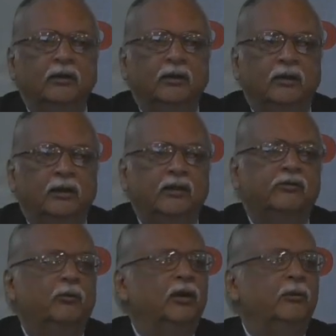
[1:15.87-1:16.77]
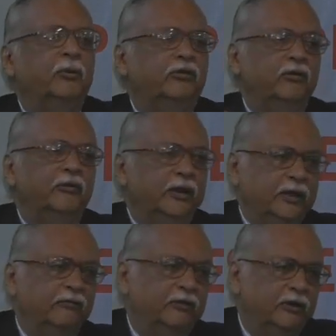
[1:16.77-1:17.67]
is what the patient will
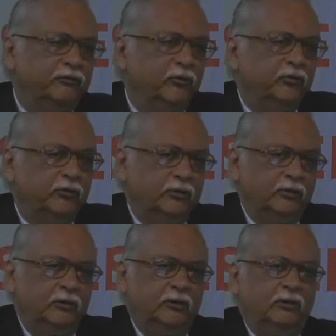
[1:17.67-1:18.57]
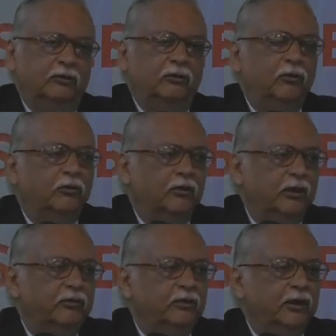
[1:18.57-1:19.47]
give. Of course,
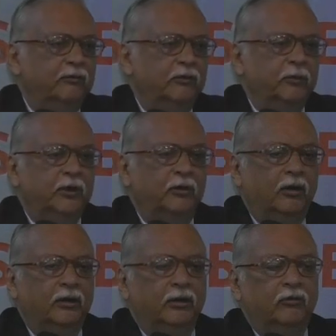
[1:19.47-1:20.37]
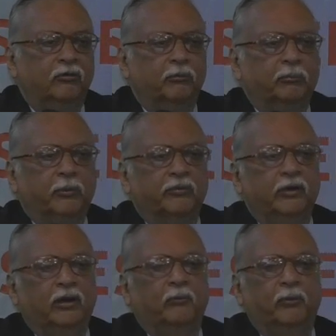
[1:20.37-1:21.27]
traditionally we've been taught that we should present
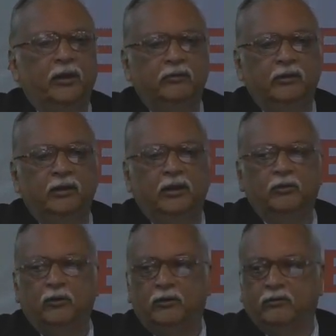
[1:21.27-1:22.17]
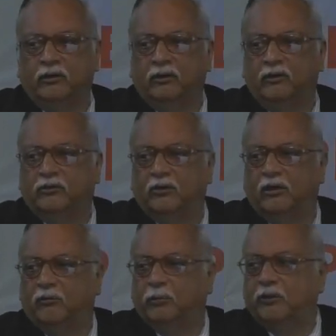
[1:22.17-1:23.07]
complaints and their duration, history of
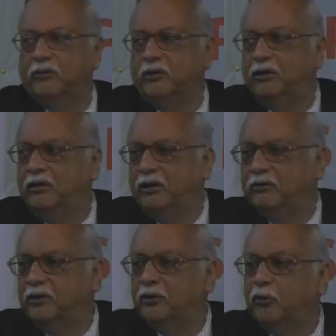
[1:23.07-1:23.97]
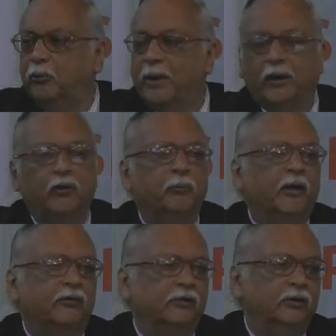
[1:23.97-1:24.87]
present illness and go back to the
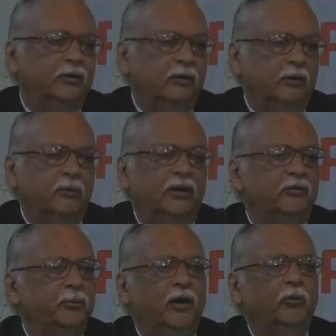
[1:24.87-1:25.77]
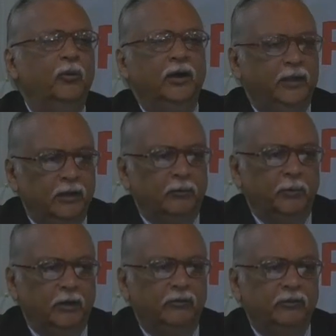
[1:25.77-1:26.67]
past. But this may not work here
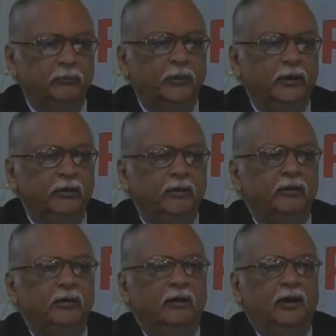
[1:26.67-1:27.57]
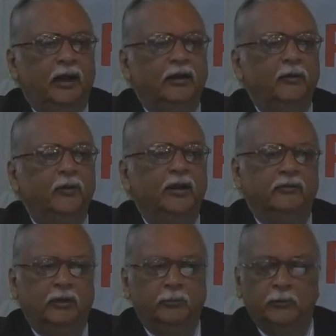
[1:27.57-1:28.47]
because simply, I'll tell you an
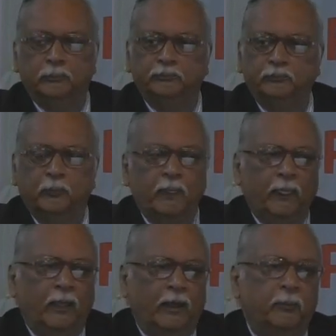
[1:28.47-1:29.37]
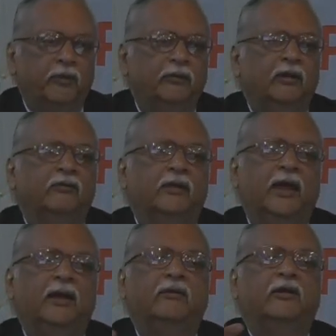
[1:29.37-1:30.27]
example. A patient has
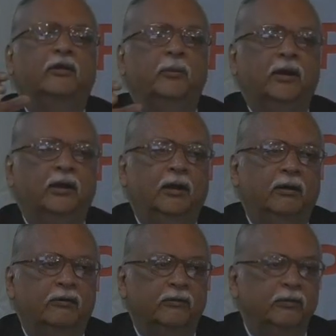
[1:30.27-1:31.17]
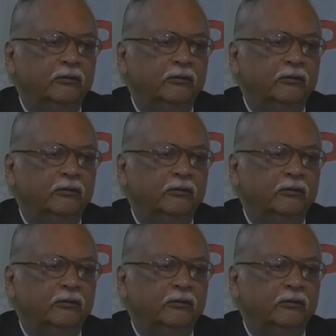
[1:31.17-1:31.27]
had rheumatic heart disease.